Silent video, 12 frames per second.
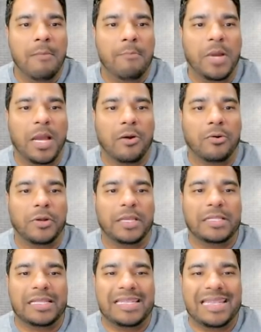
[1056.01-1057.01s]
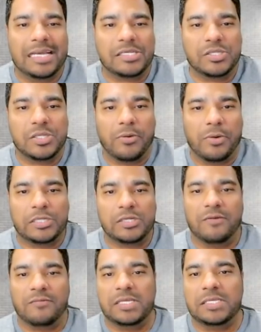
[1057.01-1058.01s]
powering the next generation
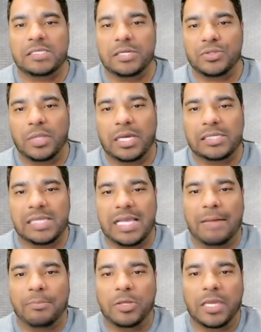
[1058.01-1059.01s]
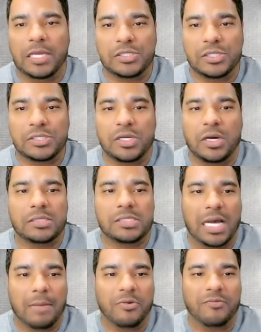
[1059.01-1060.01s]
of decentralized applications on
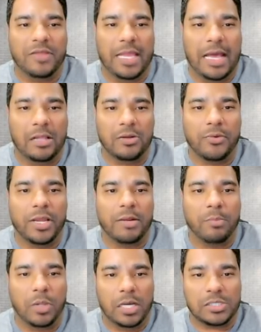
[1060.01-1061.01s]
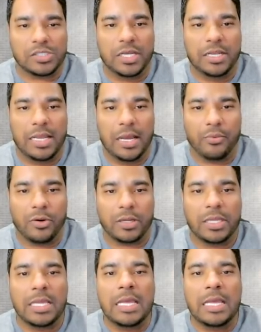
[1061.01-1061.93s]
top of the Algorand blockchain network,